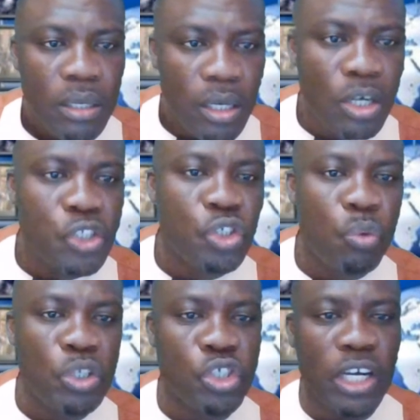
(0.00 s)
And also
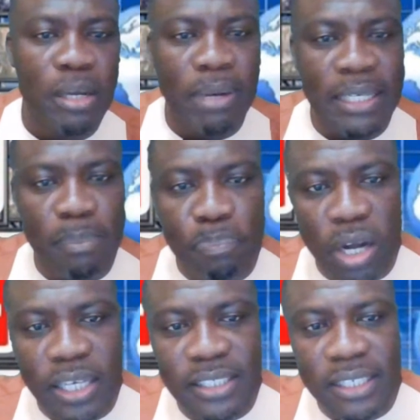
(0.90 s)
we talk about the
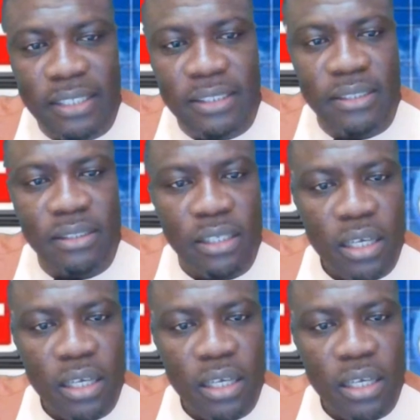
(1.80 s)
politics